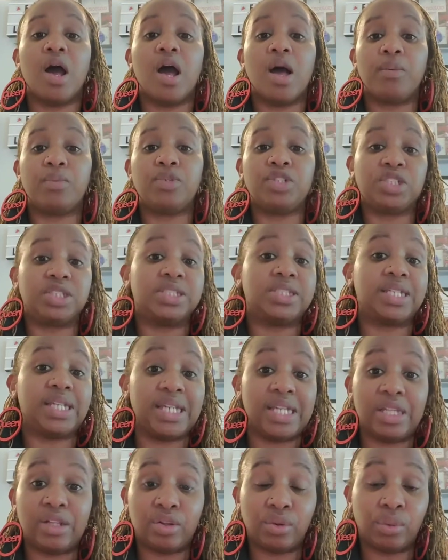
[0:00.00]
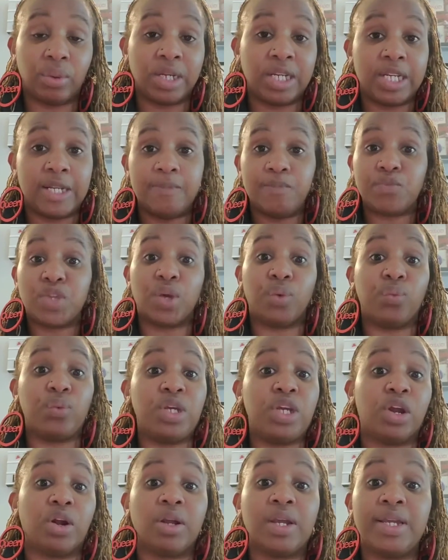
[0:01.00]
which is E3, and
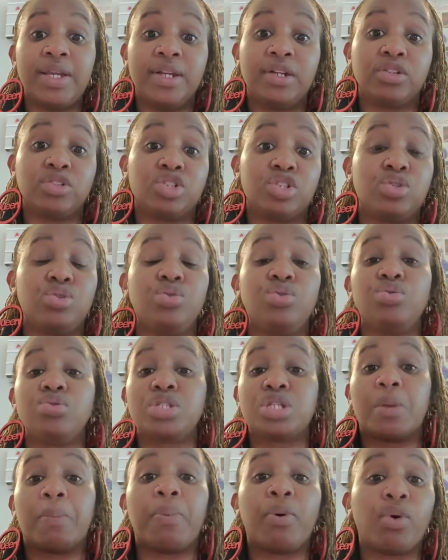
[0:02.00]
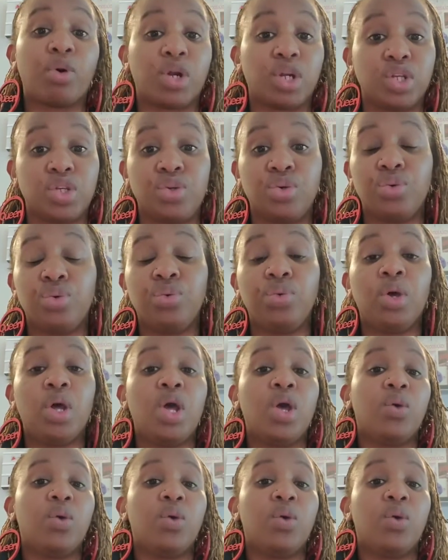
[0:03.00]
we are here to support you.